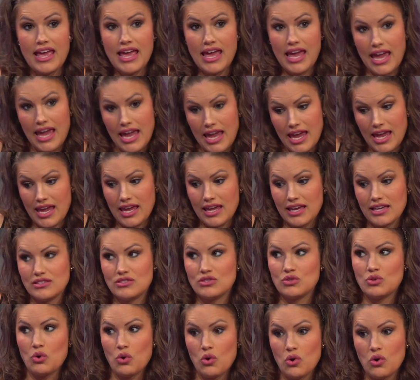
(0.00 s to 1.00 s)
"Hey,
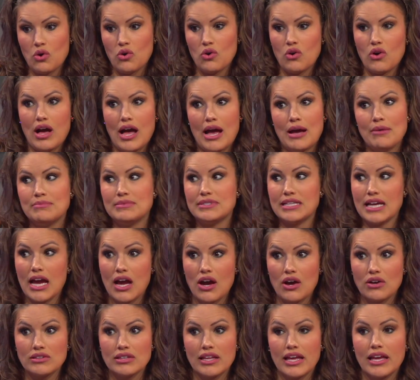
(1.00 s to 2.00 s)
it's cool, I'm
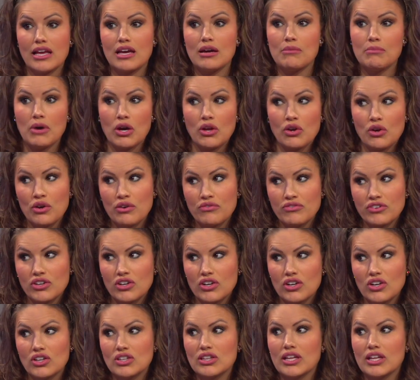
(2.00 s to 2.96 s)
down. Like, come on over.